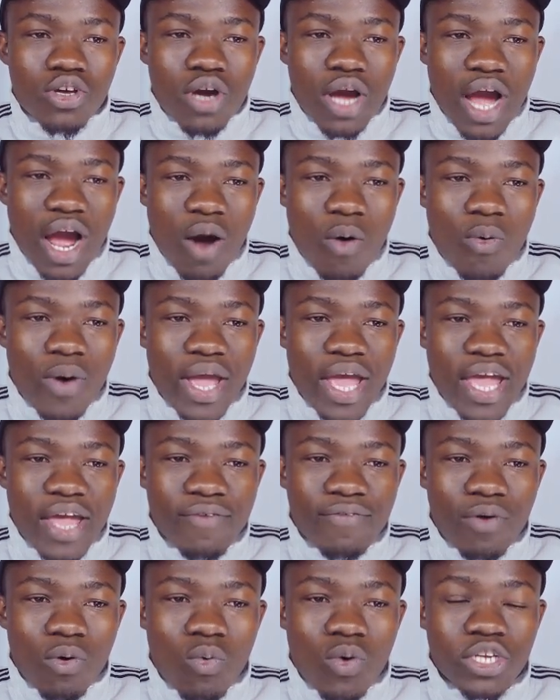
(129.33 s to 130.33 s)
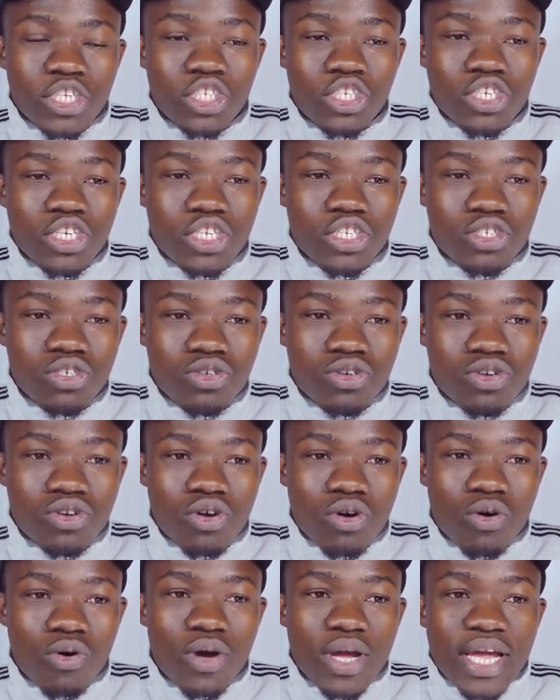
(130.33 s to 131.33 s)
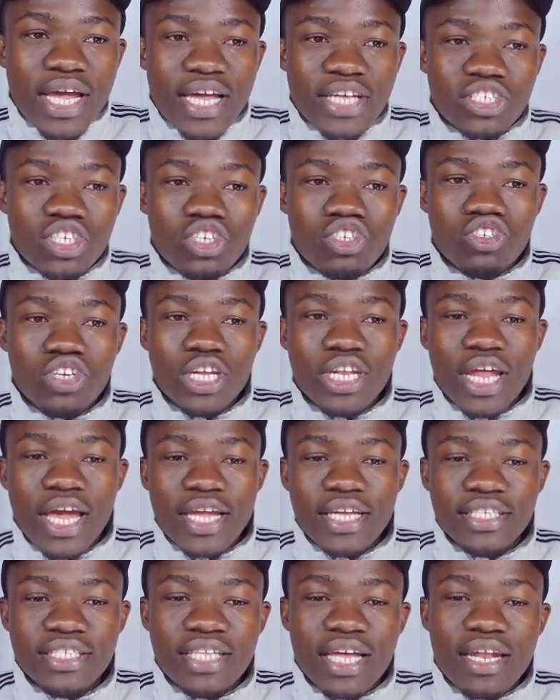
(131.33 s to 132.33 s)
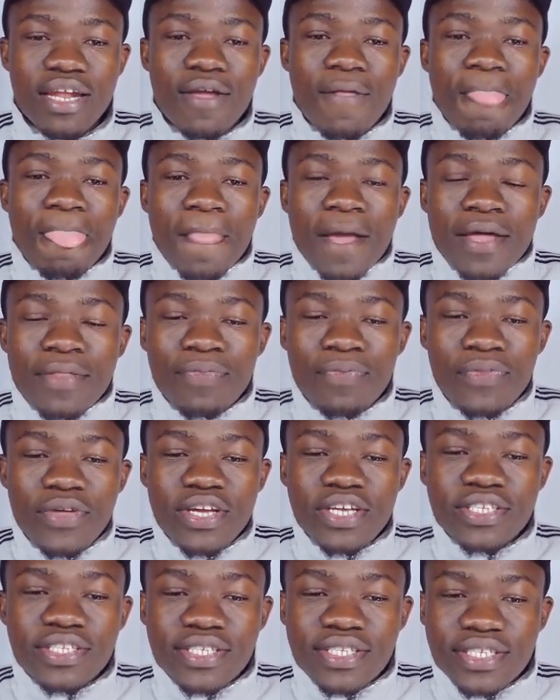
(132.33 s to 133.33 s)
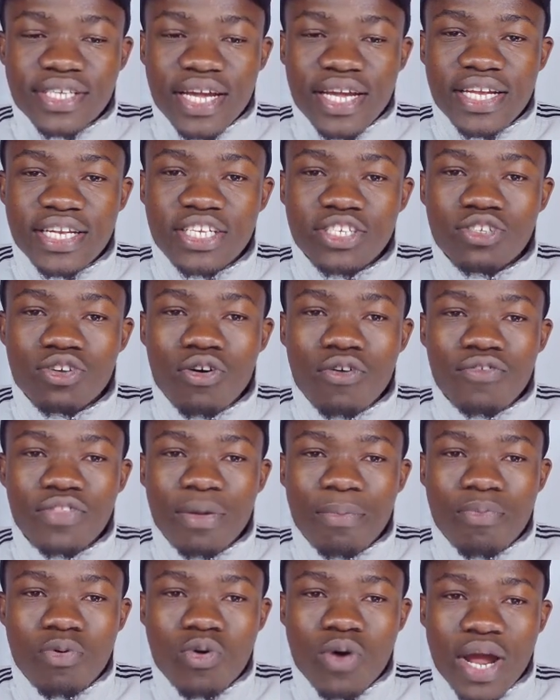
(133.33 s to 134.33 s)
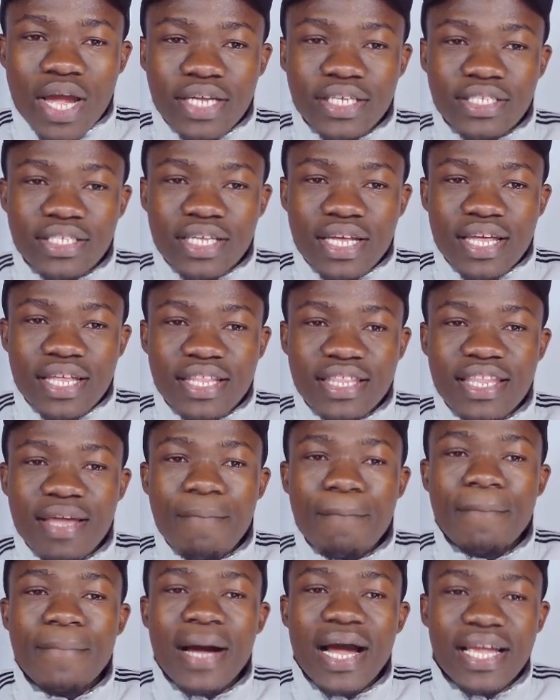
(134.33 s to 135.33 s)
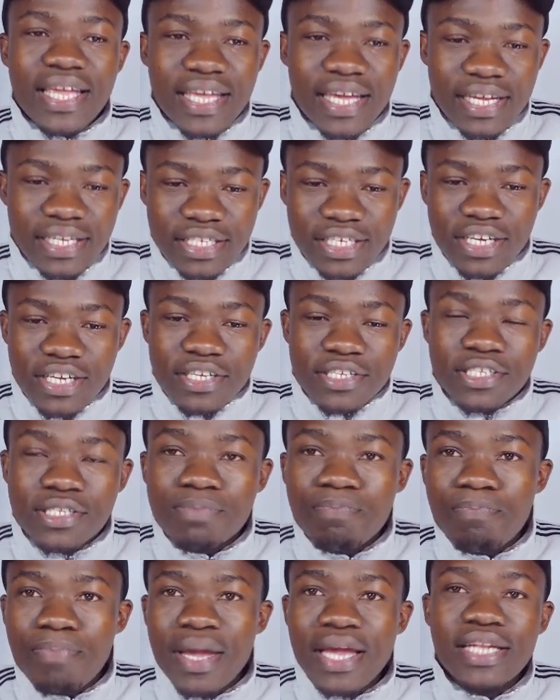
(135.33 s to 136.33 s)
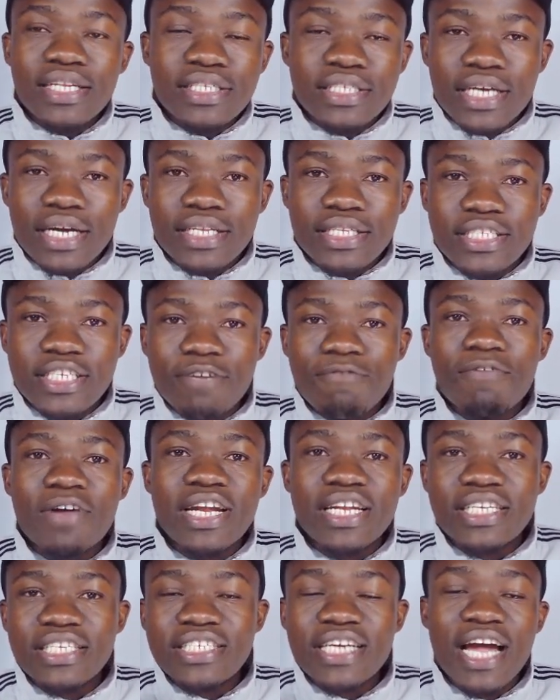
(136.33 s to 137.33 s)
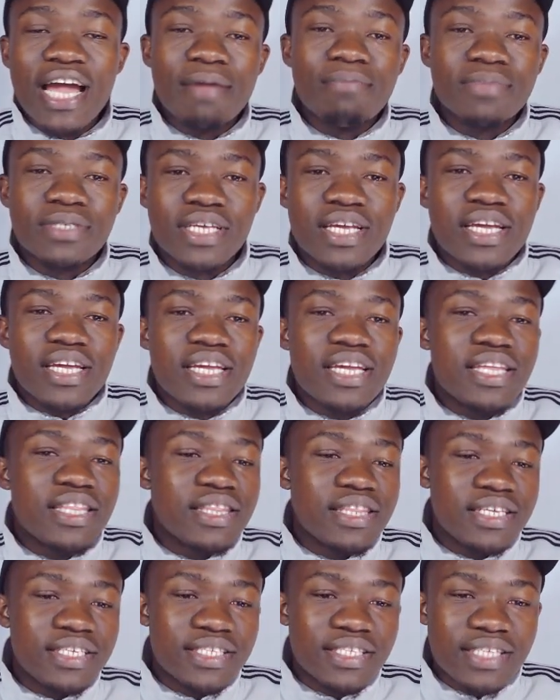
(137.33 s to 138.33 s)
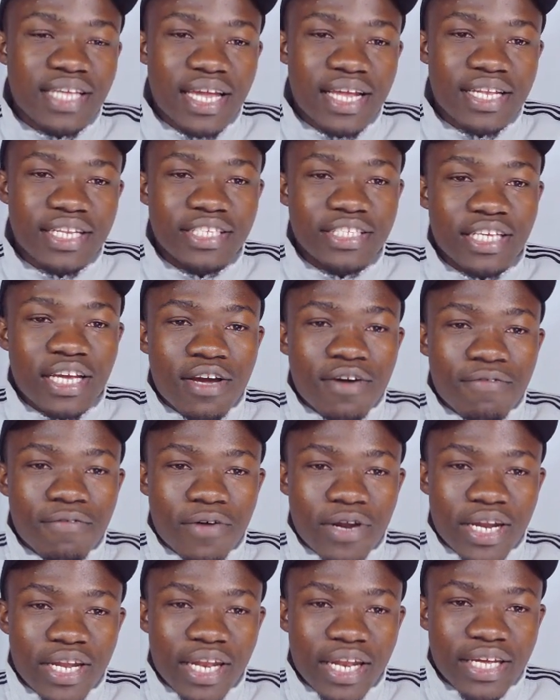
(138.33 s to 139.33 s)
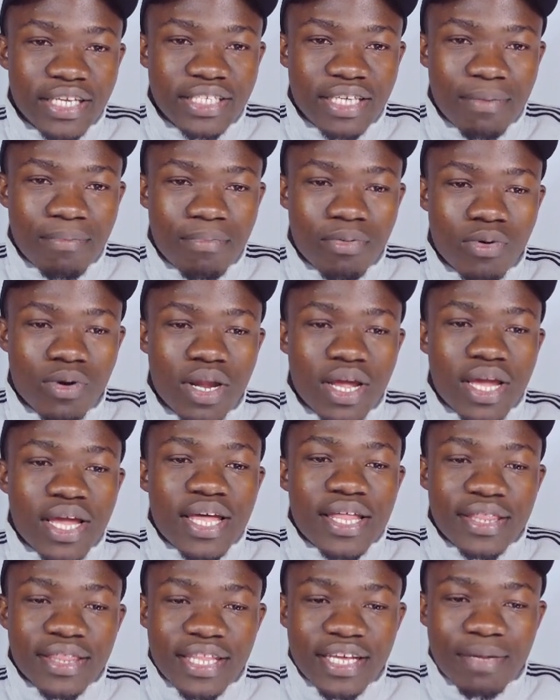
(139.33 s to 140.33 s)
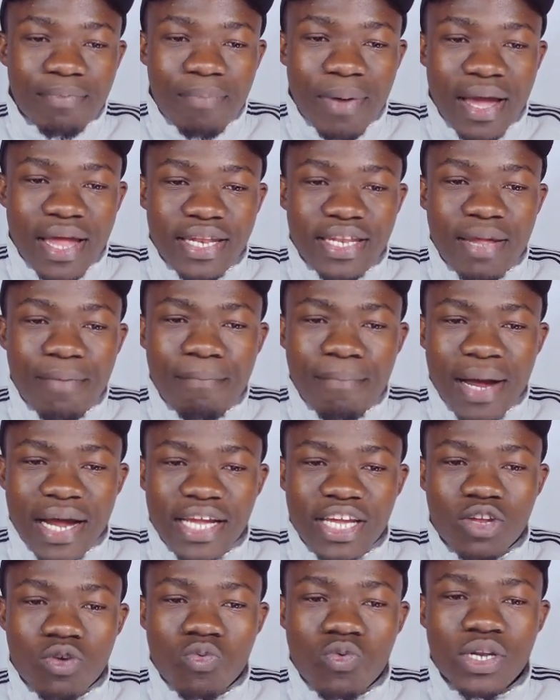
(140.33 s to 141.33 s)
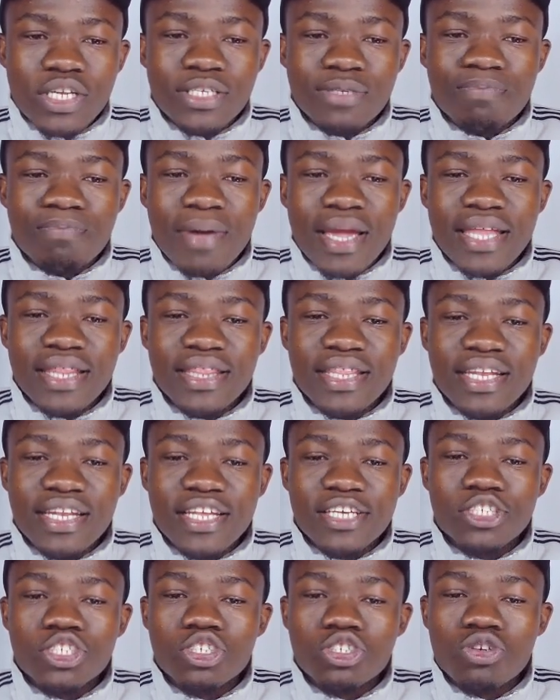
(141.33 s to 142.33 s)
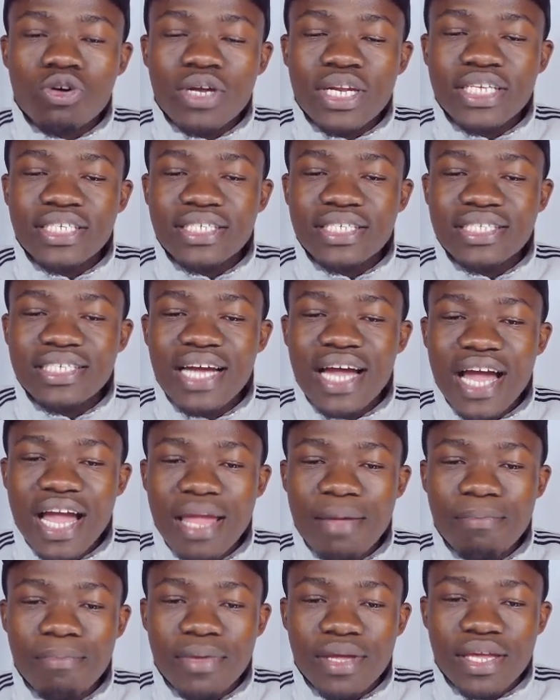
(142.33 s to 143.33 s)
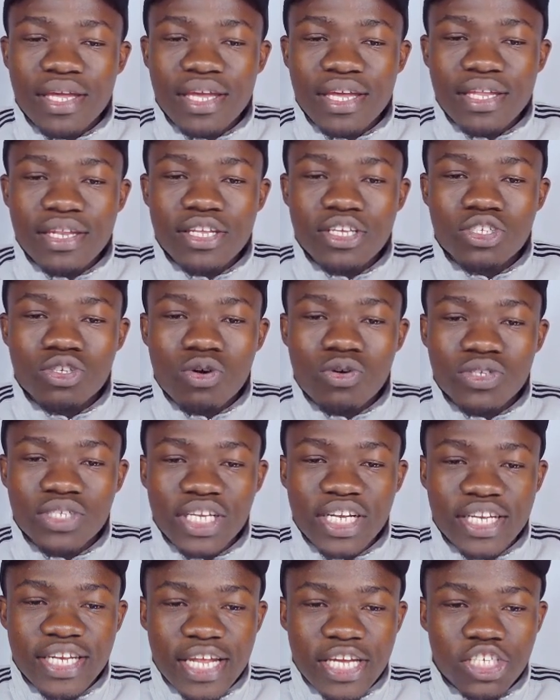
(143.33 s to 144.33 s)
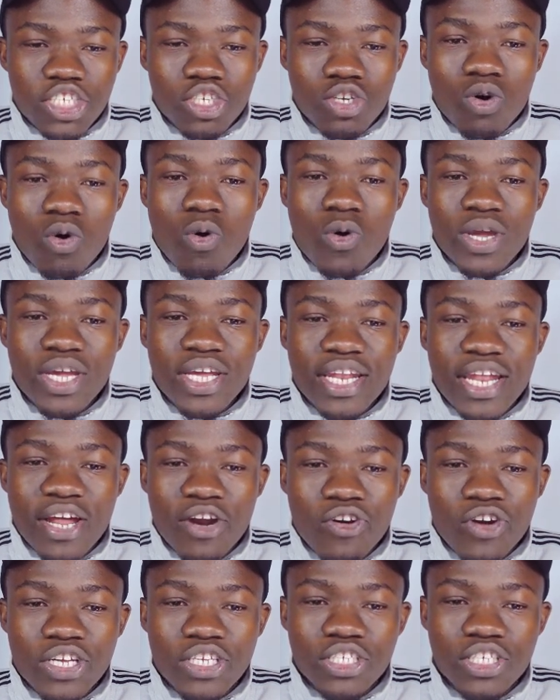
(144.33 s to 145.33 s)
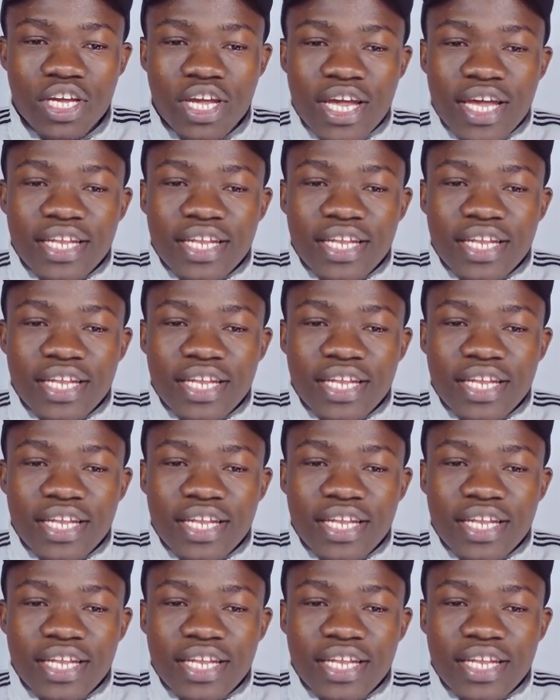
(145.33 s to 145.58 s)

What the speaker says: However, what you need to know as a trader is that these cycles of the price, the market spent different times in these cycles. For an example, the market will spend the shortest time in this consolidation or in a range.